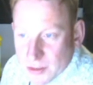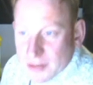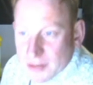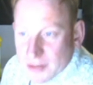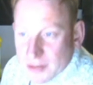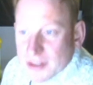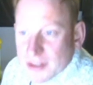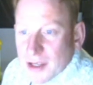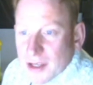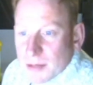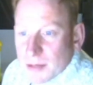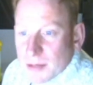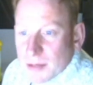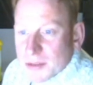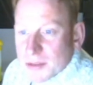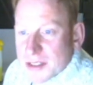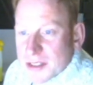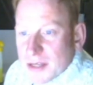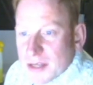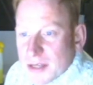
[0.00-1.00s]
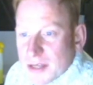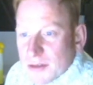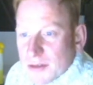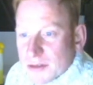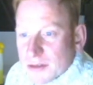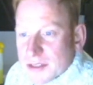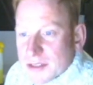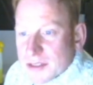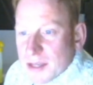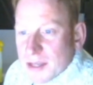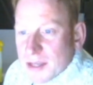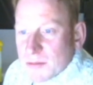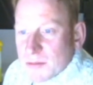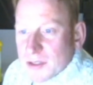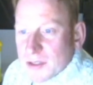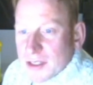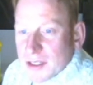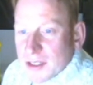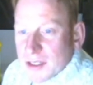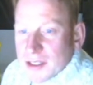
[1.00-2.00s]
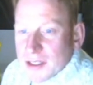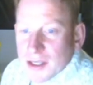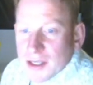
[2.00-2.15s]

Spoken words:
also able to sell those separately.